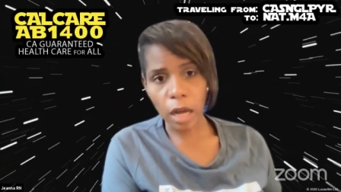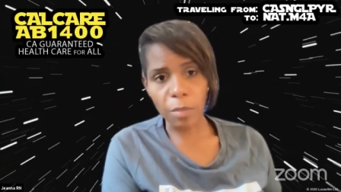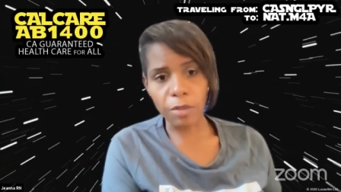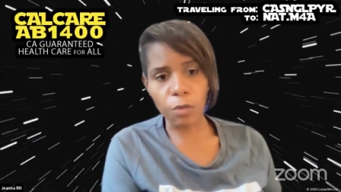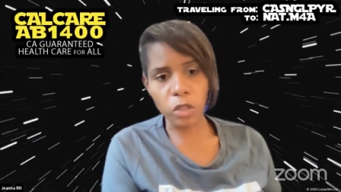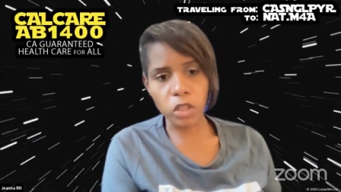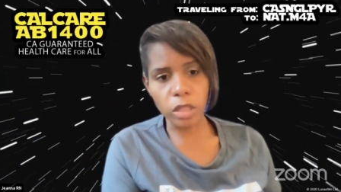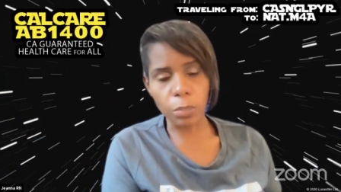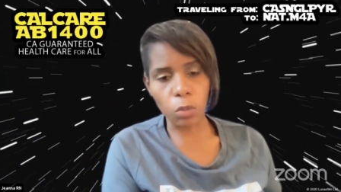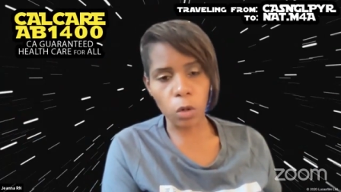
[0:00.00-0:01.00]

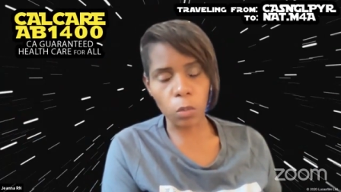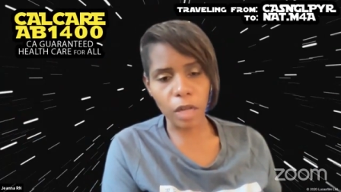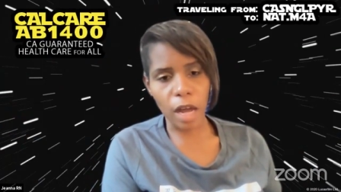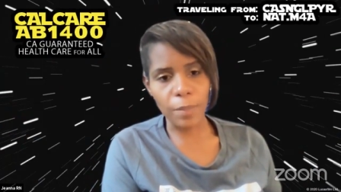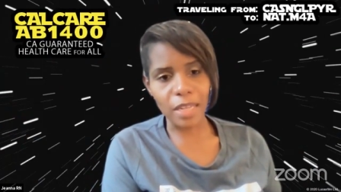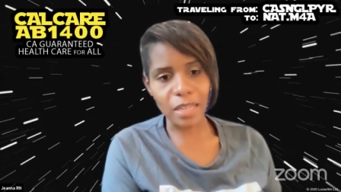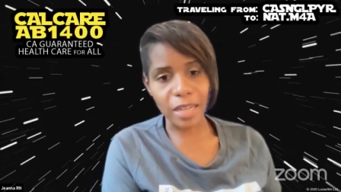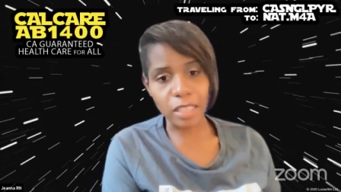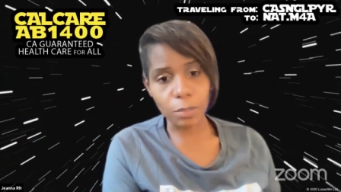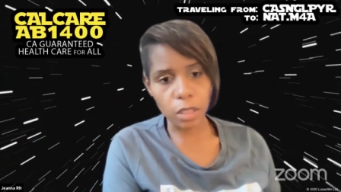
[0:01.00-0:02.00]
Unfortunately, the board will not be
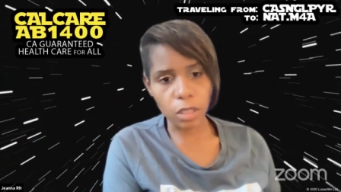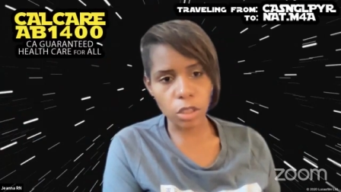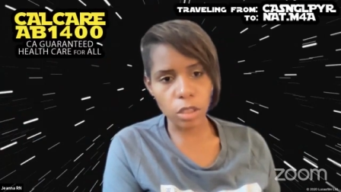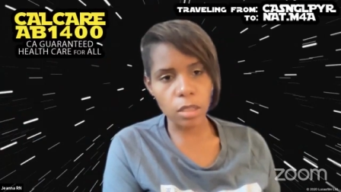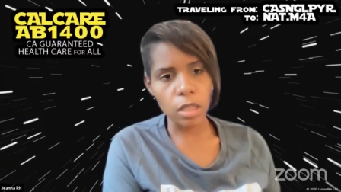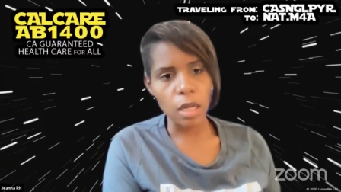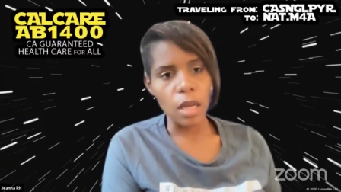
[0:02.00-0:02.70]
elected positions,